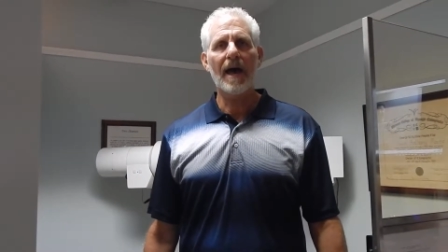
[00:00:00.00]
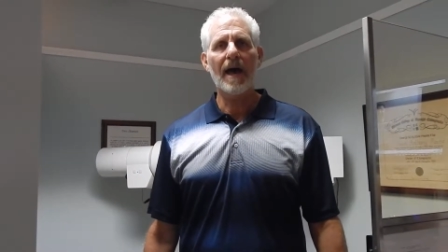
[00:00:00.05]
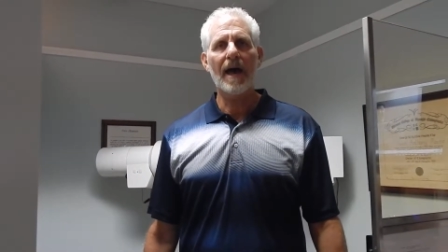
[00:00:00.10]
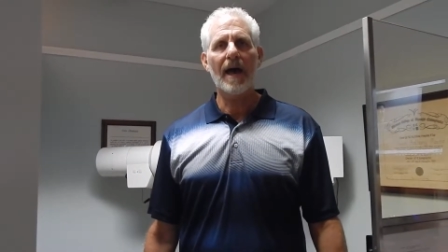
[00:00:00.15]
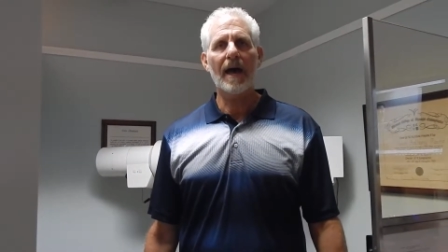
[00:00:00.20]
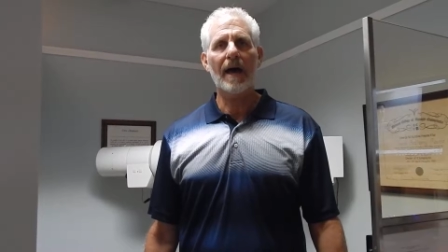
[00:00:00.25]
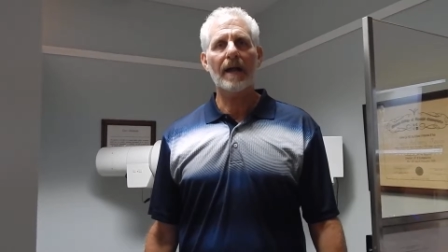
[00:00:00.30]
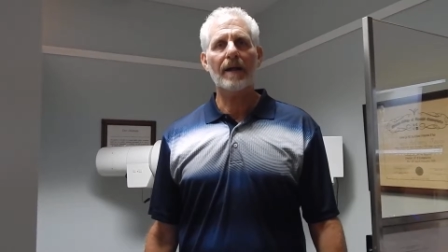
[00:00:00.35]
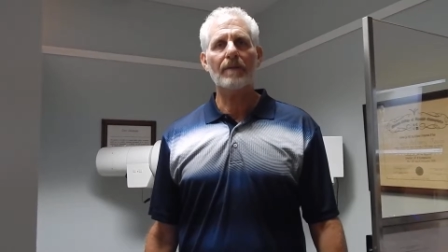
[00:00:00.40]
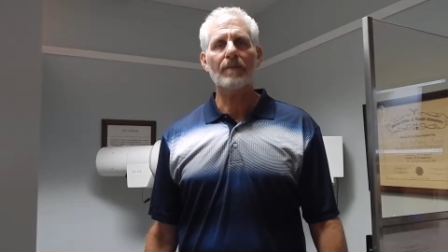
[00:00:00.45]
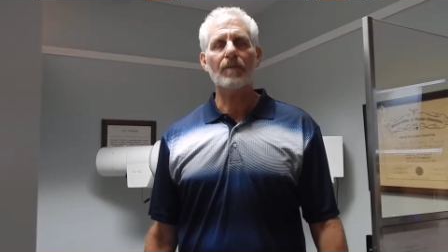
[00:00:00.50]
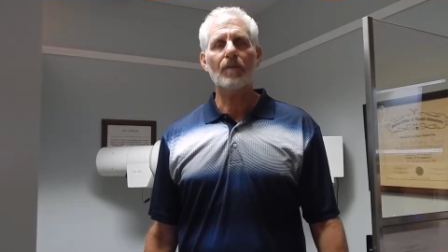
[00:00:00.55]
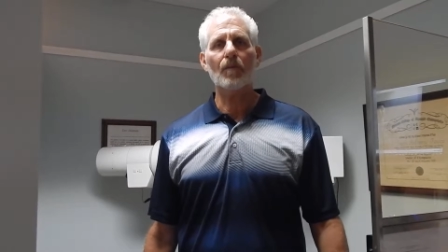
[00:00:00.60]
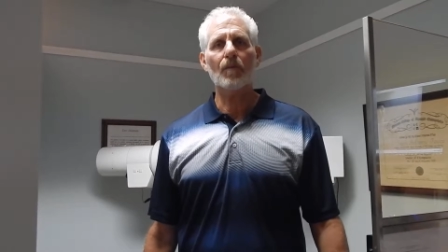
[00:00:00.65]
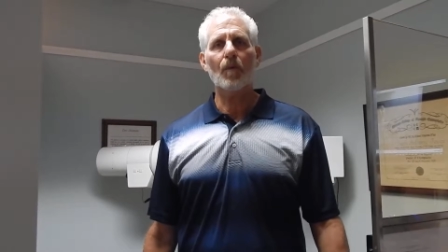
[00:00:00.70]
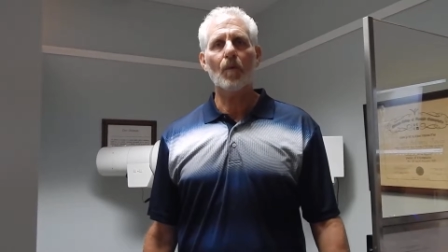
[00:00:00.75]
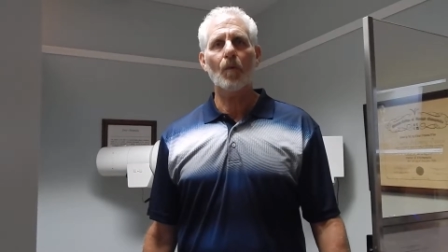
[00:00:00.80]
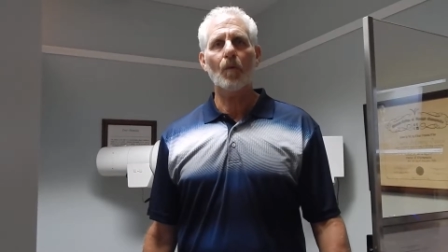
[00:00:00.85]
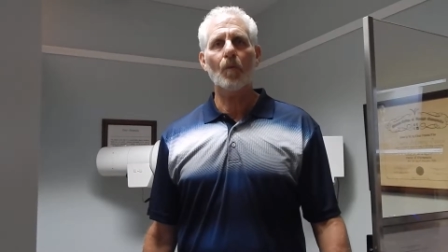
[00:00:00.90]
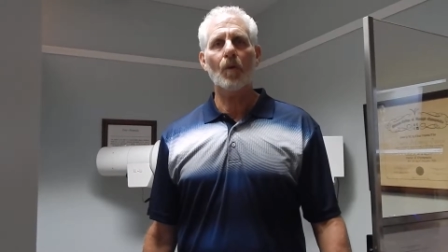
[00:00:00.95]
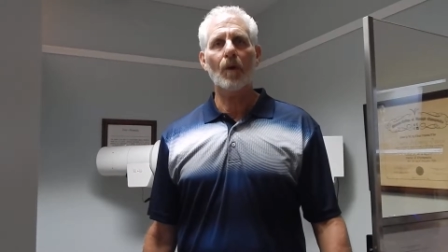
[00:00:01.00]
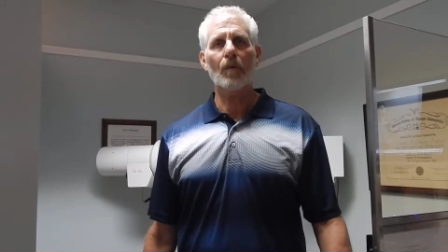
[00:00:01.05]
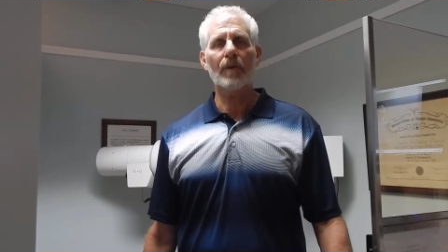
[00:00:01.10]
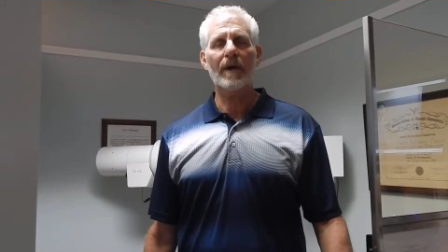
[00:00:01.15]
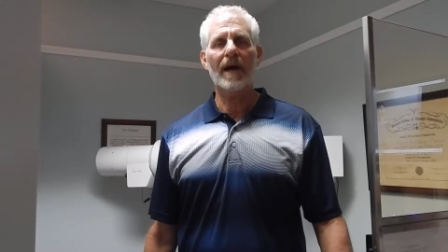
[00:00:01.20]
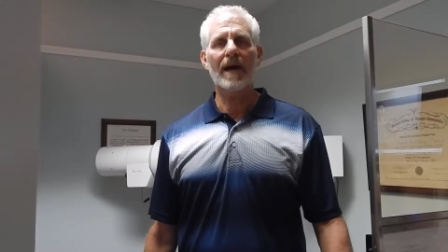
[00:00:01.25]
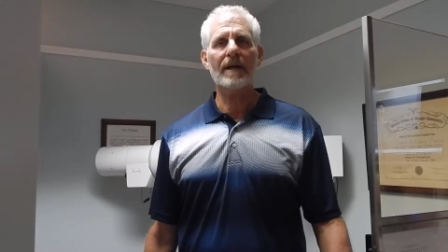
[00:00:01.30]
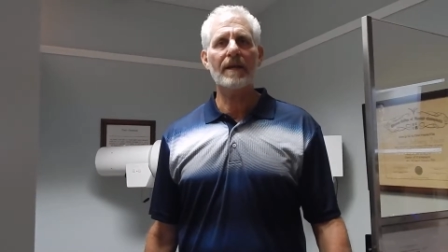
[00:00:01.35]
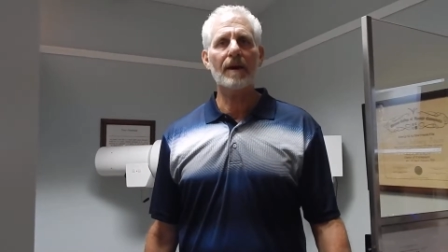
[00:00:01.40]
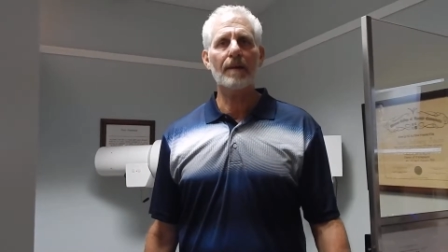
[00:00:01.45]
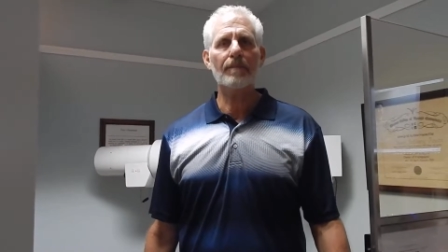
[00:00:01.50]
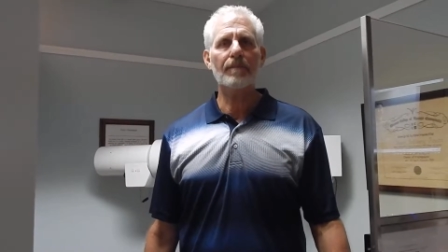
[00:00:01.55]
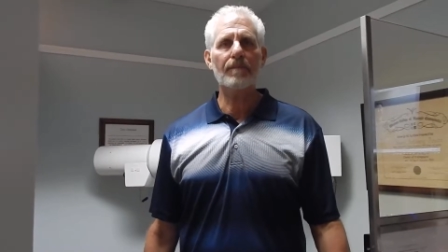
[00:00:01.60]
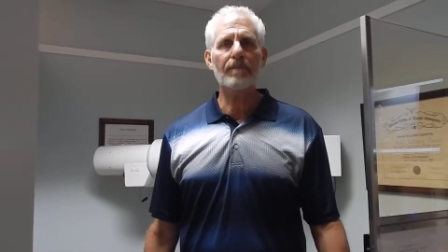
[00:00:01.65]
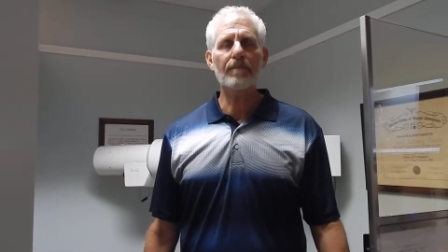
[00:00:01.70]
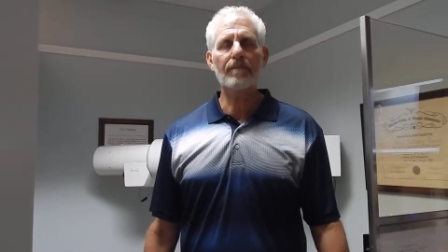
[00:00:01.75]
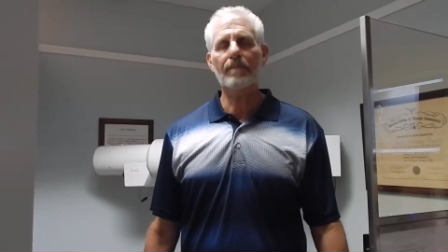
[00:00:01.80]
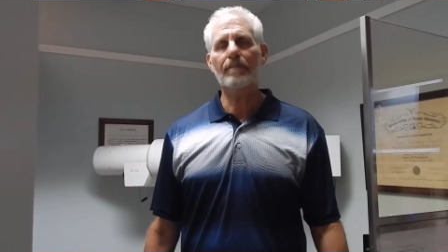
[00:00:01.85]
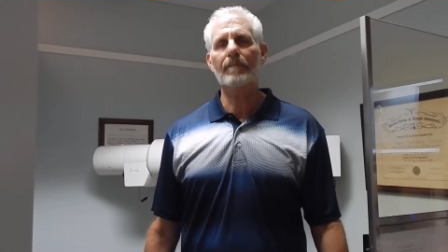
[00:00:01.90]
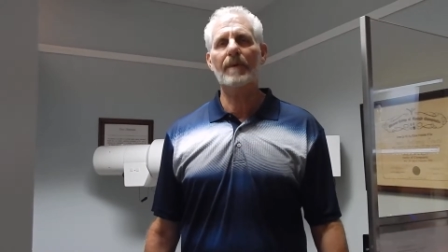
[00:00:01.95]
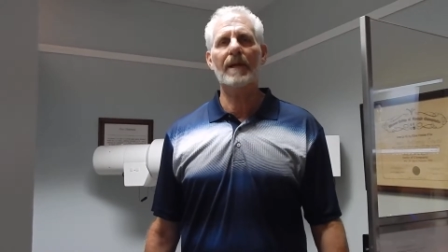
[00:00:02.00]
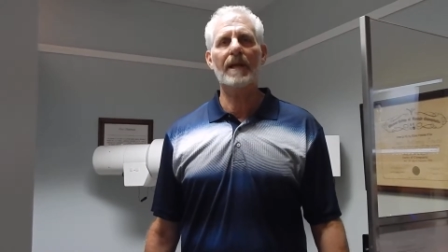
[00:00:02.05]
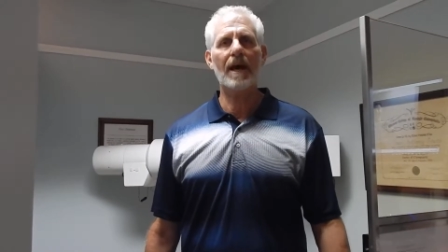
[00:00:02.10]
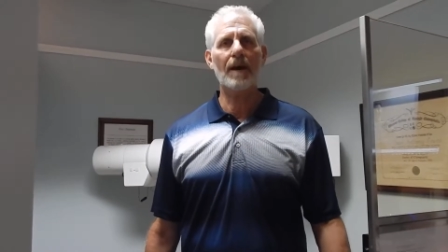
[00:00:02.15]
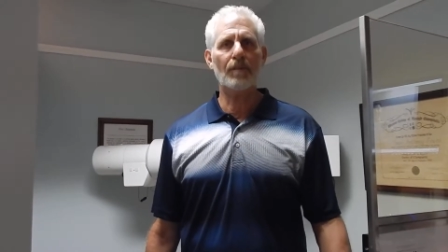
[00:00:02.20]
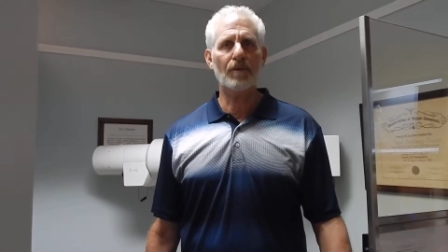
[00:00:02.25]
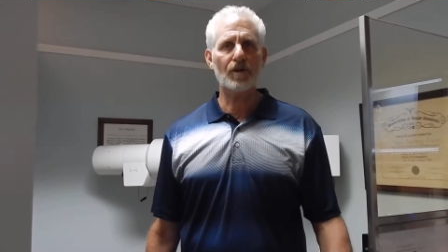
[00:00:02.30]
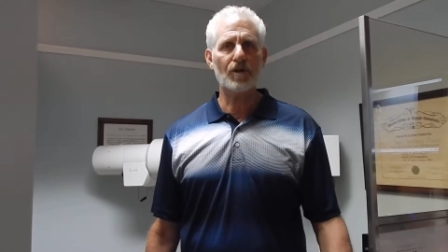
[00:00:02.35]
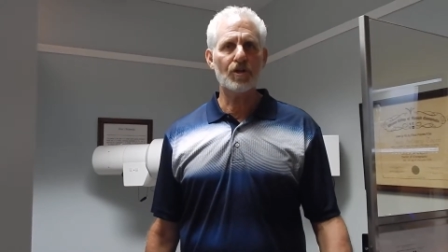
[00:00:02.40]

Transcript: And what we end up being able